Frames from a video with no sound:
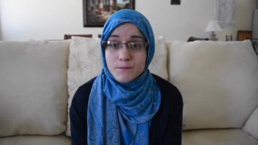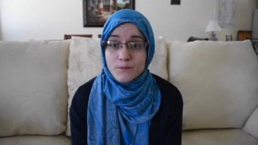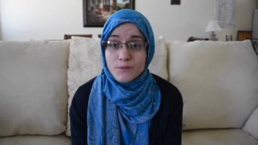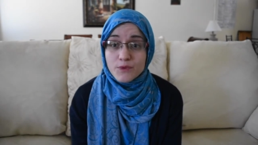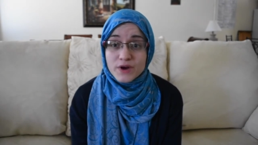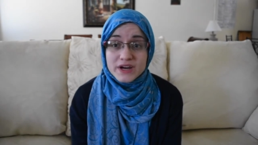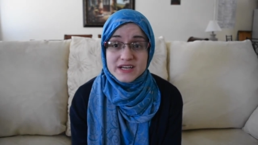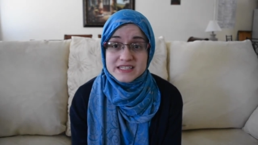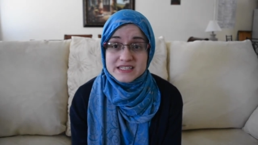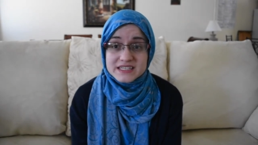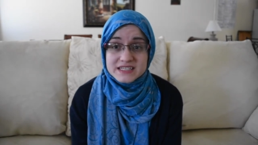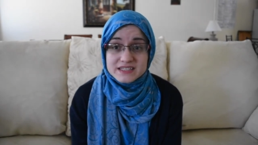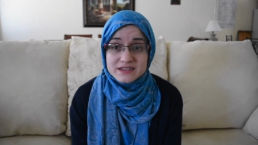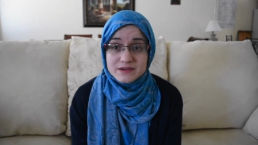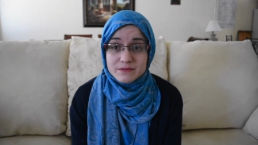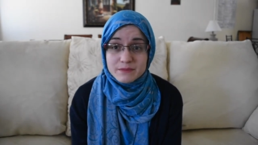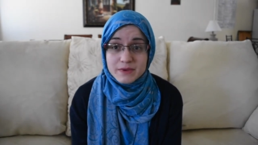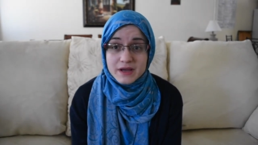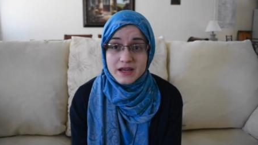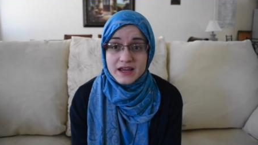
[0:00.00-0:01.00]

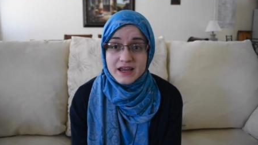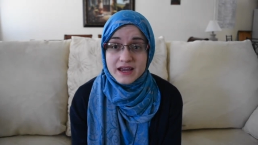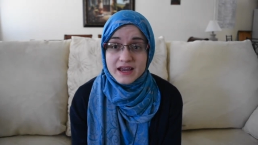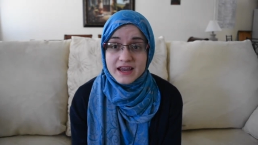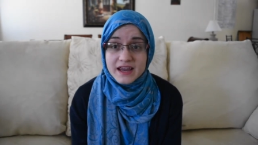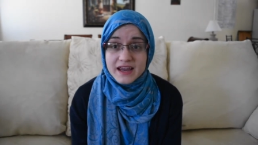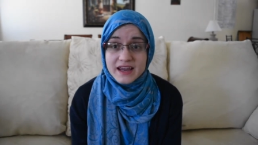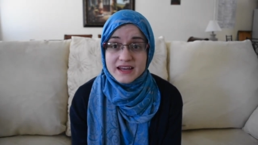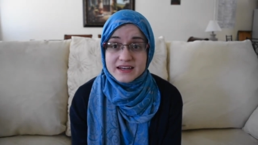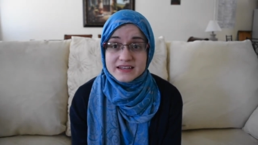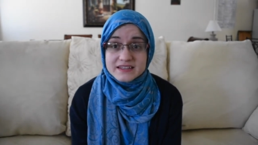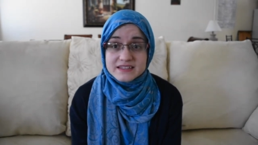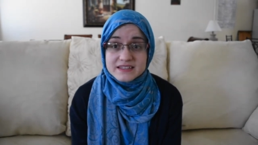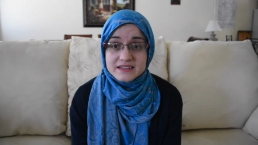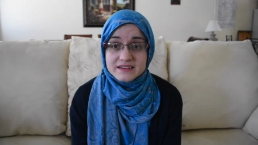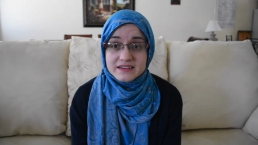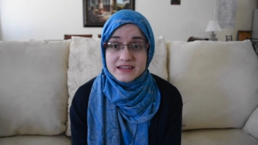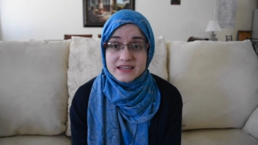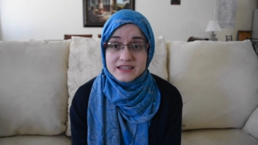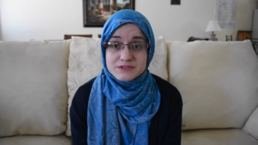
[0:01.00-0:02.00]
racism and
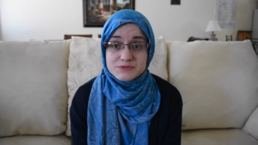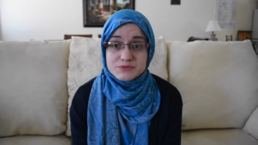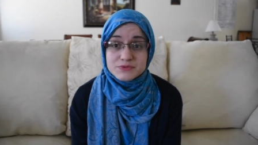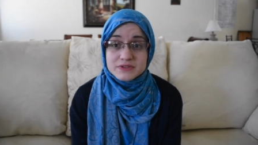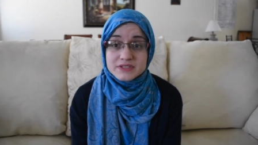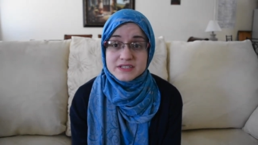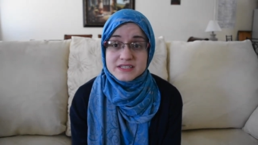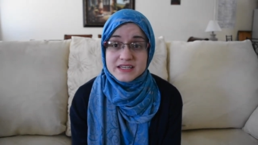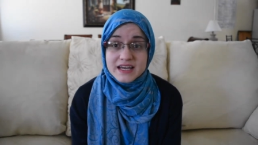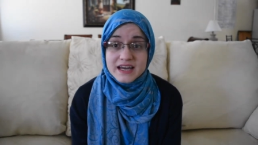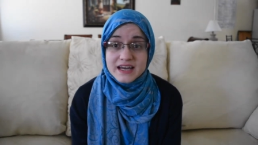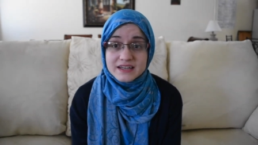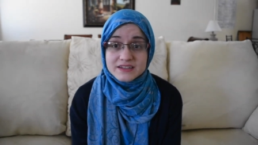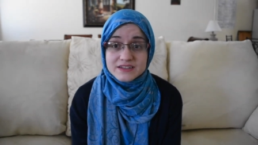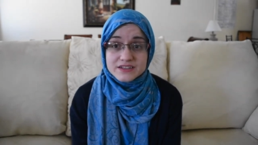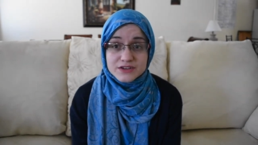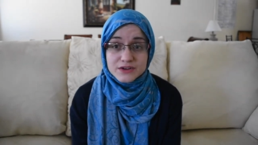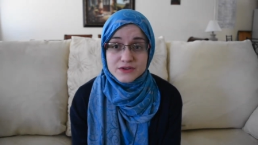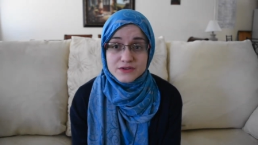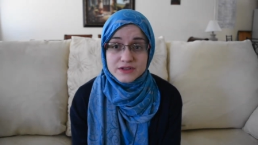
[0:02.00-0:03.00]
that's really sad
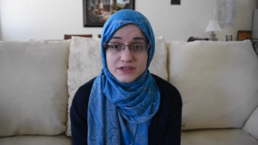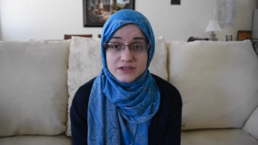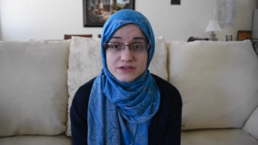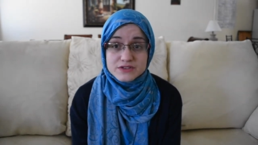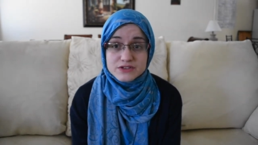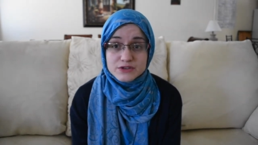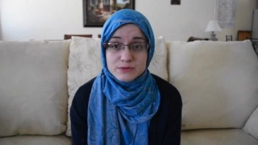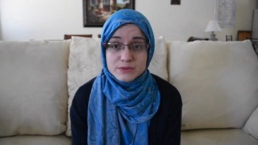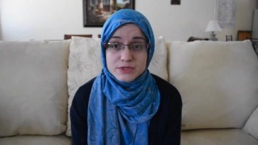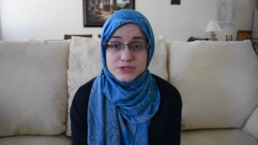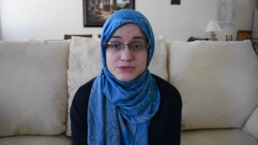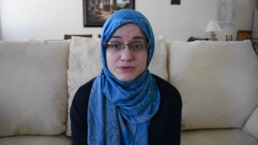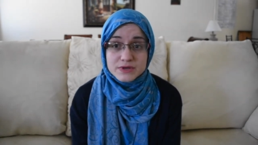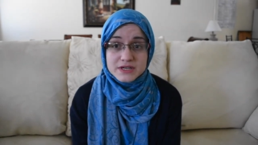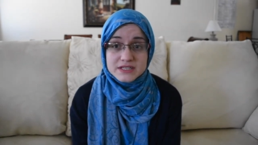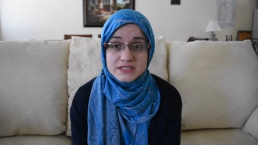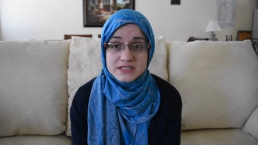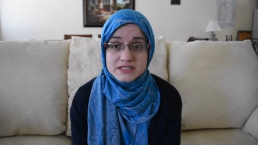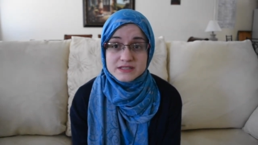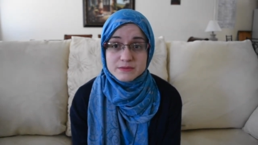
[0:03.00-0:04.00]
to know that there's so much
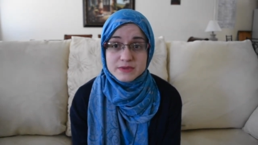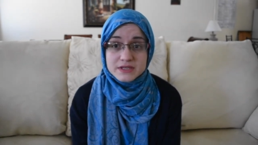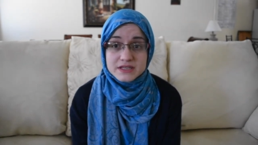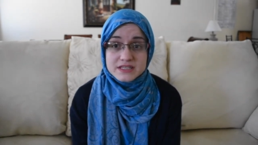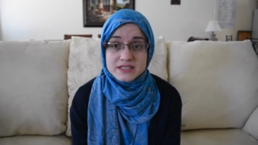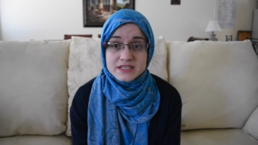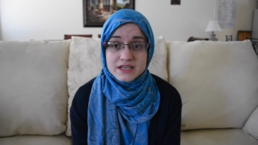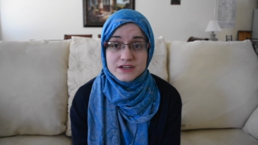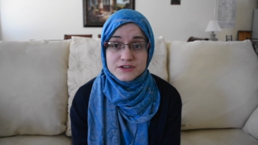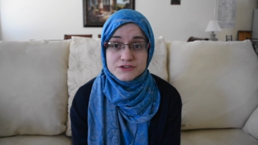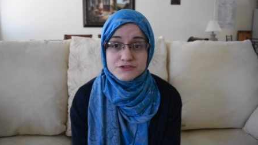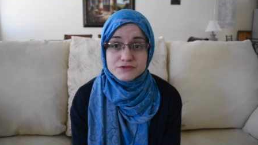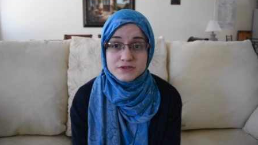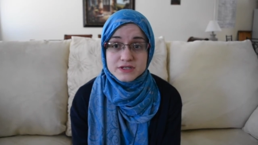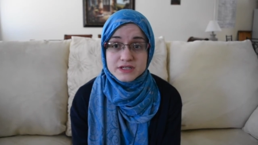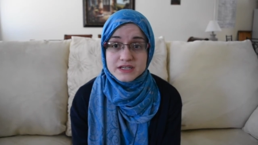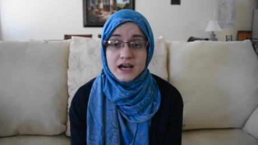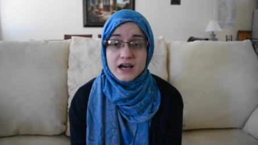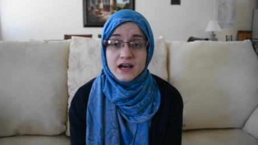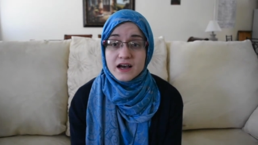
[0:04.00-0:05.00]
racism in this
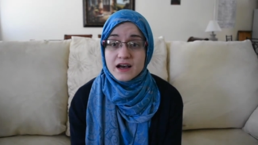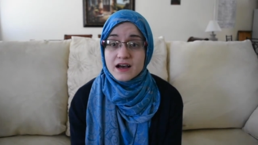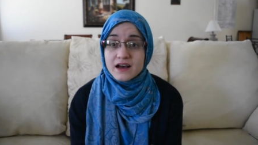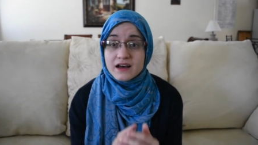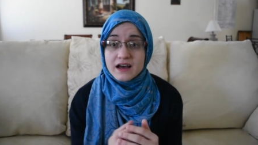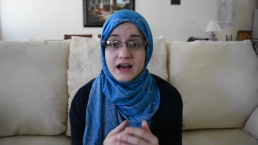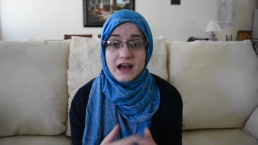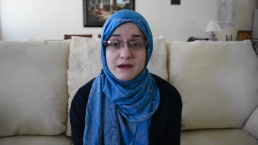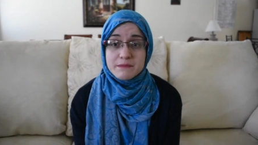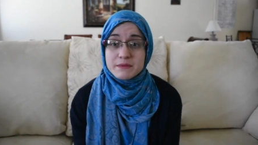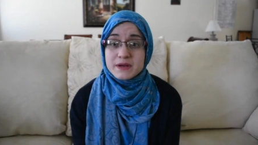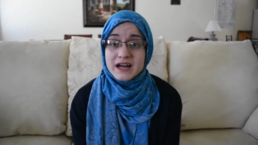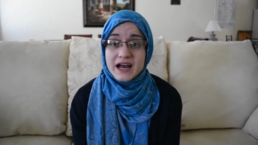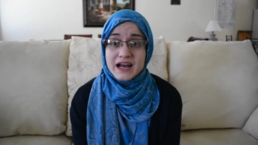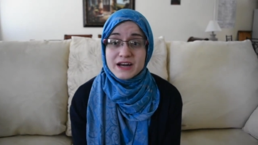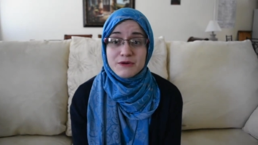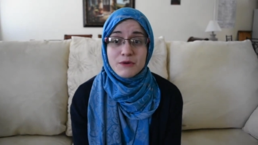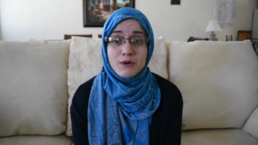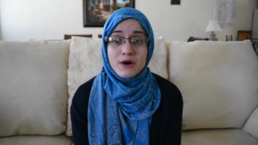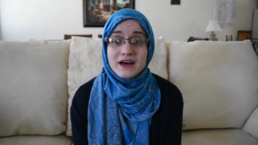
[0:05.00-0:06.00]
country. I mean,
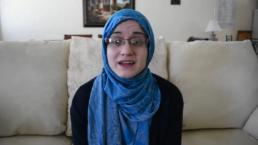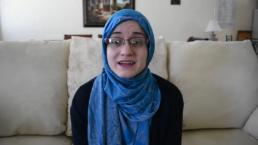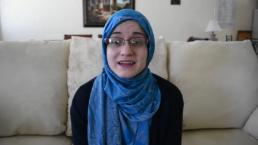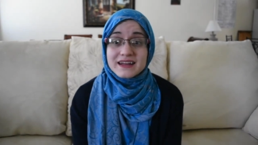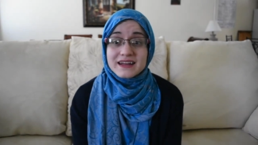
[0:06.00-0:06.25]
I know